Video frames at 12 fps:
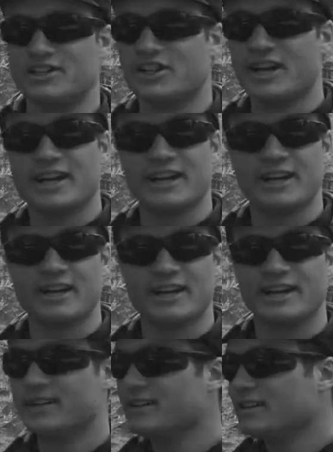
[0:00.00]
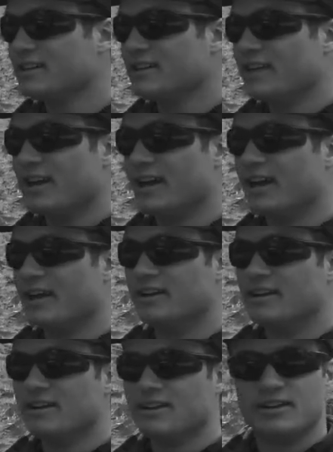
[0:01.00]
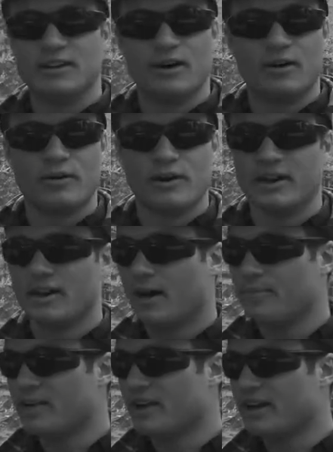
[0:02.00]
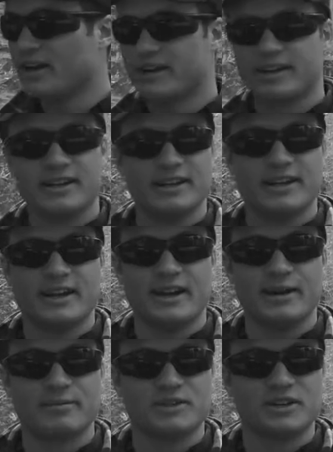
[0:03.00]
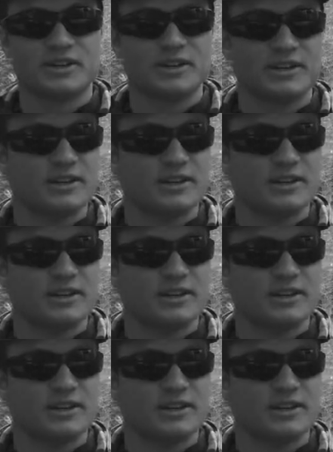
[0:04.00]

shit here. And, you know, it, up here in New Hampshire,